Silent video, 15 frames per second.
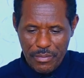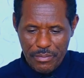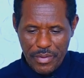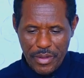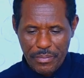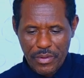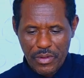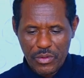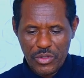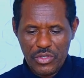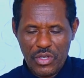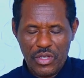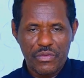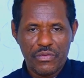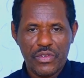people
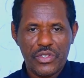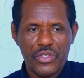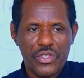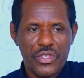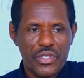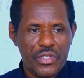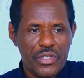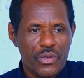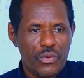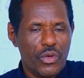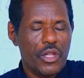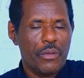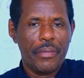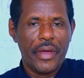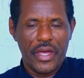without vision
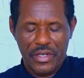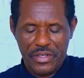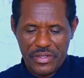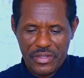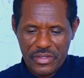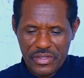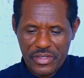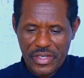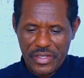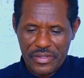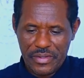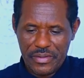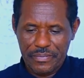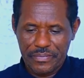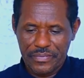will perish, it
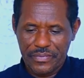says.